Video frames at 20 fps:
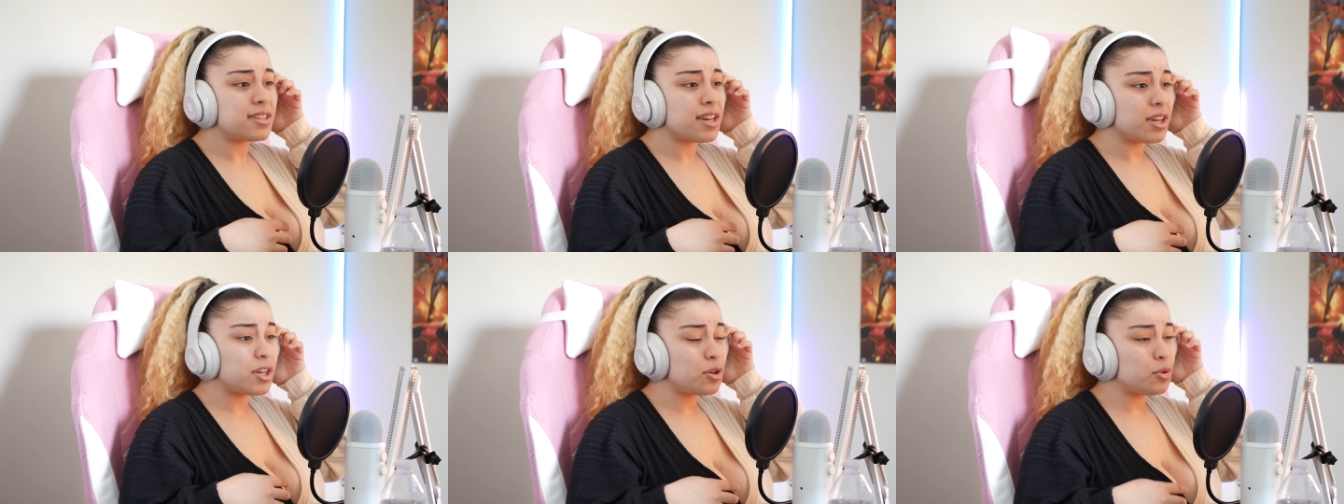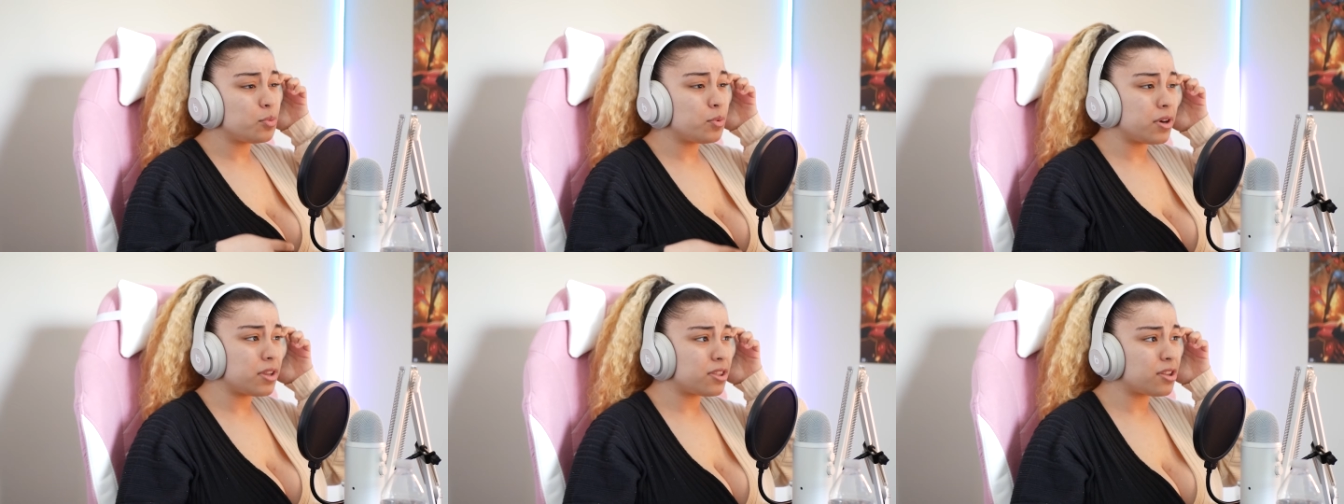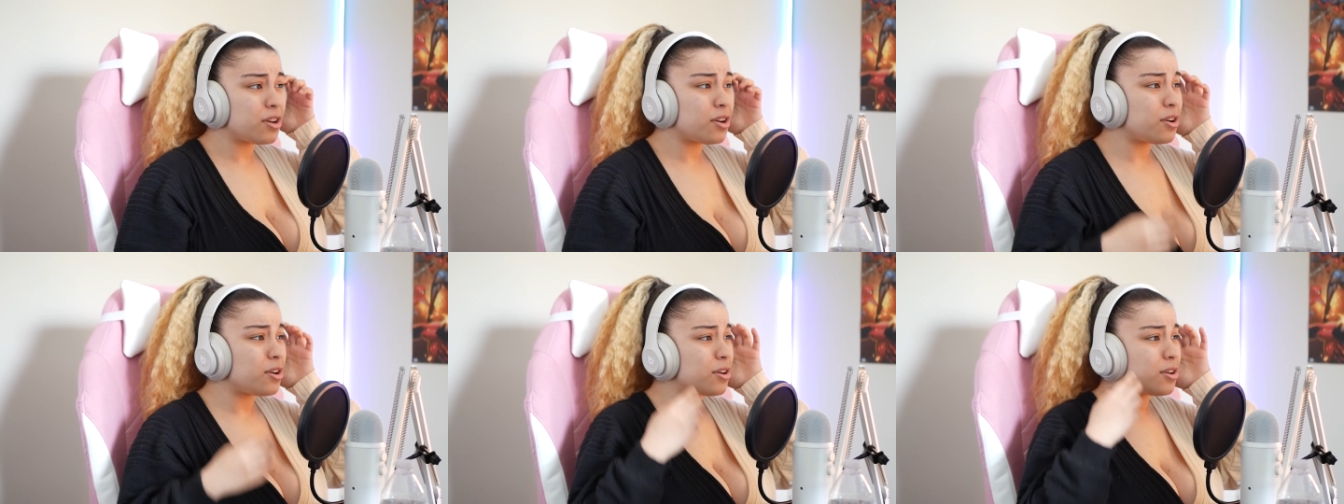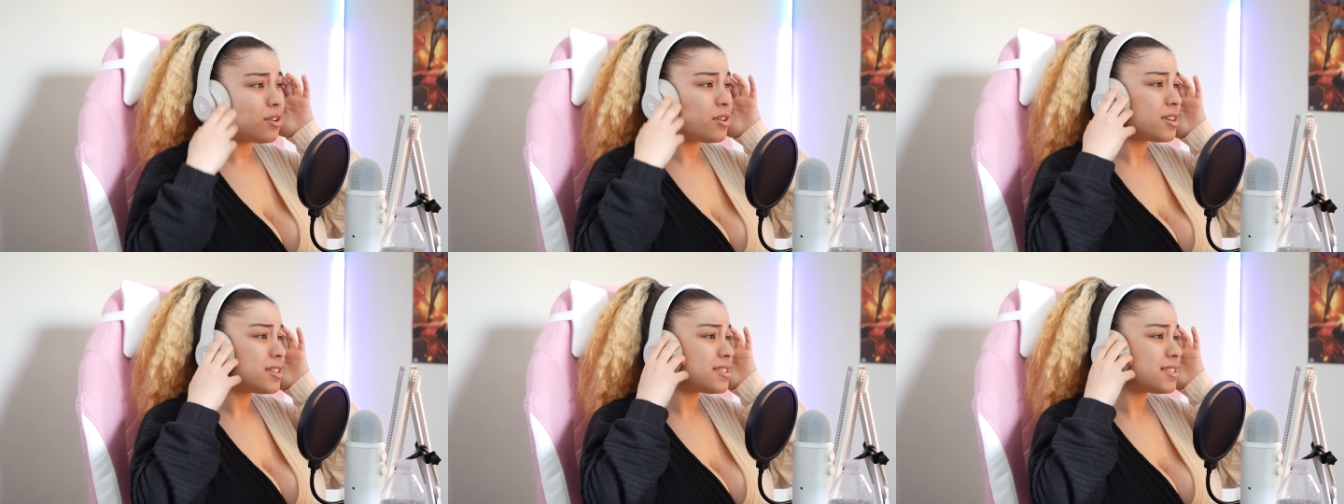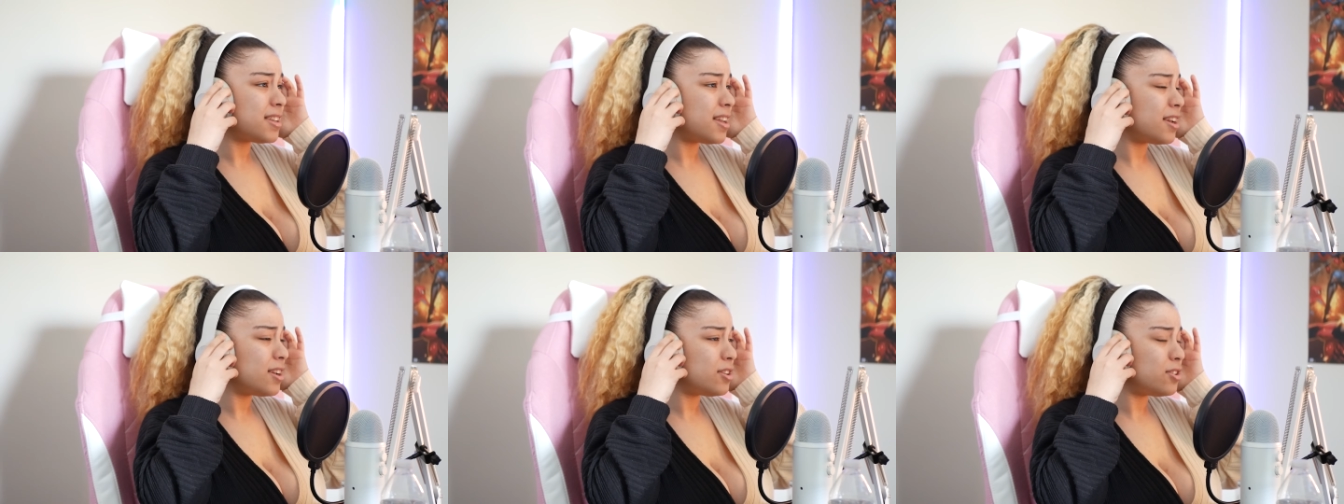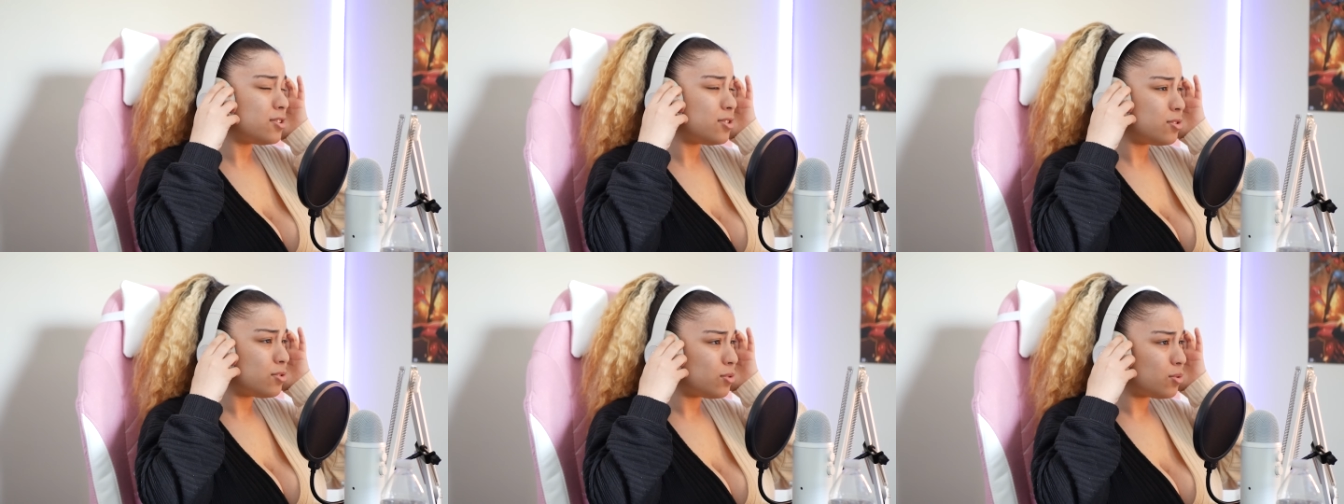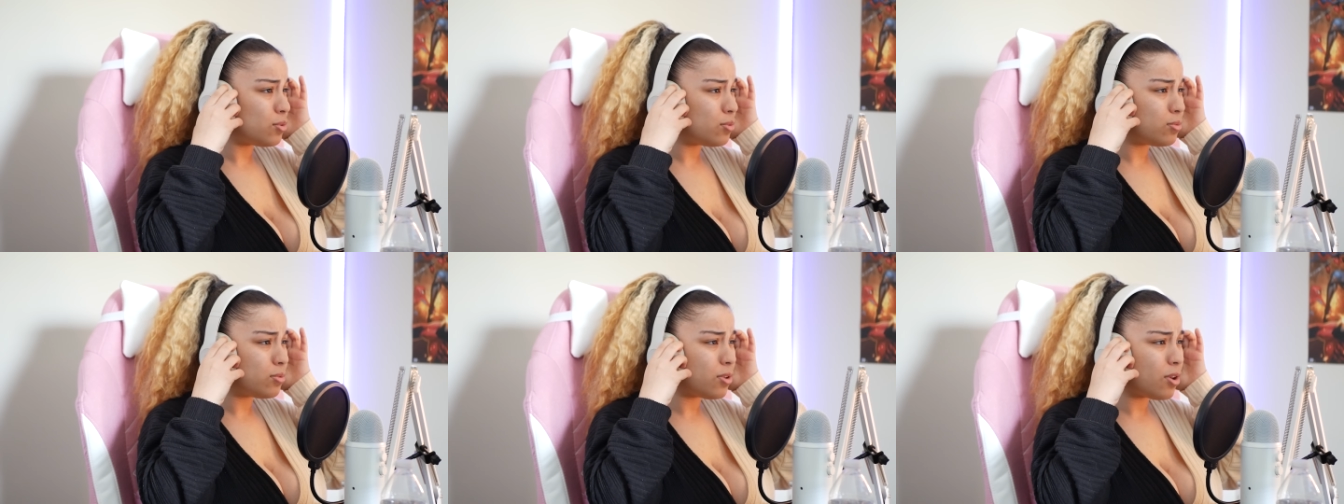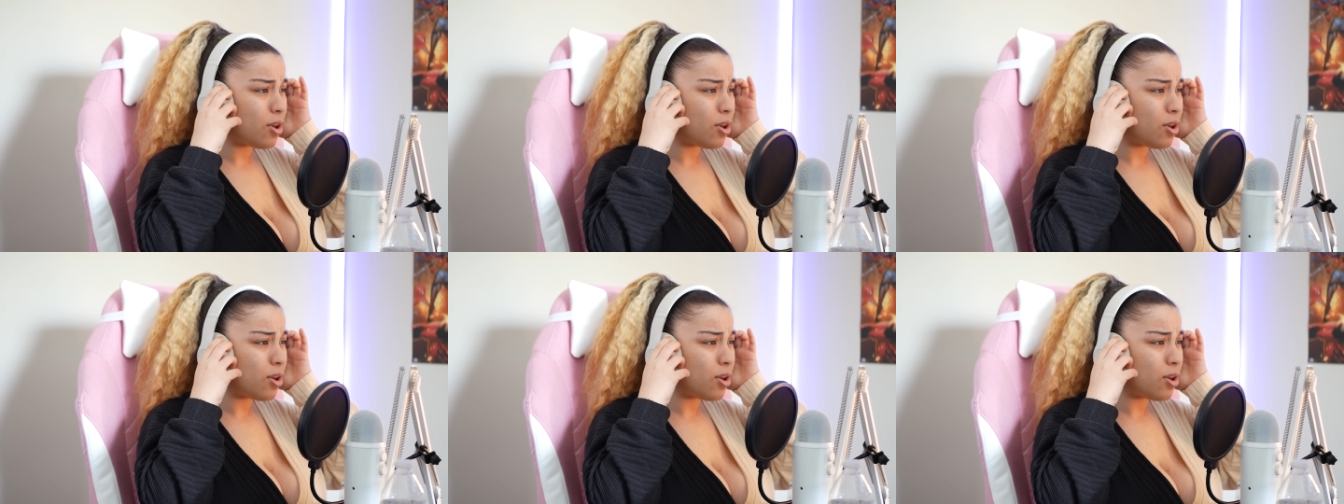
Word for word: to take you with her. It's not you,